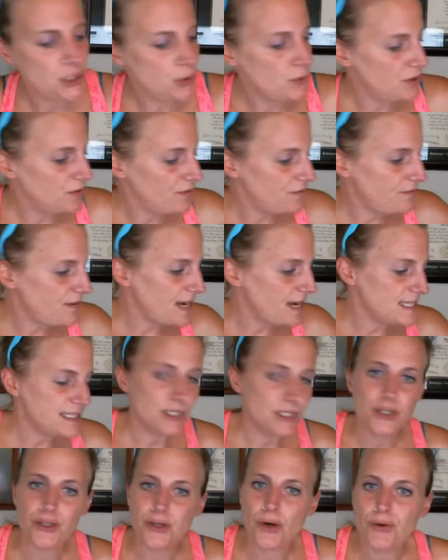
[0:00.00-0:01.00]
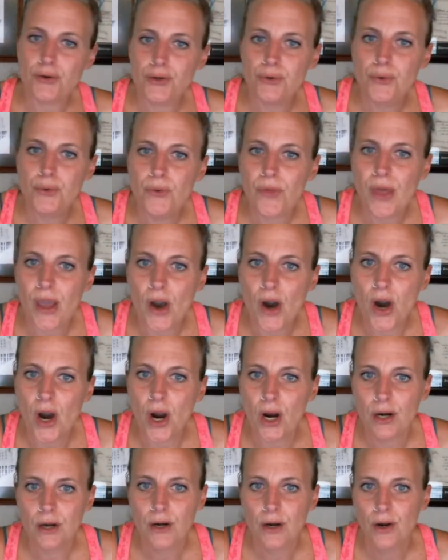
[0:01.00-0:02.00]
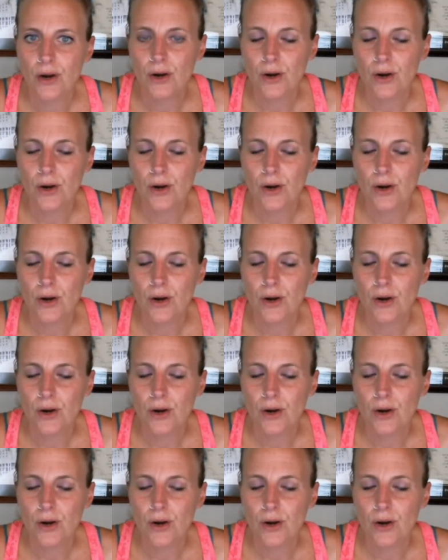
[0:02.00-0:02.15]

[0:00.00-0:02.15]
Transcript: you in the face and shows you who they are.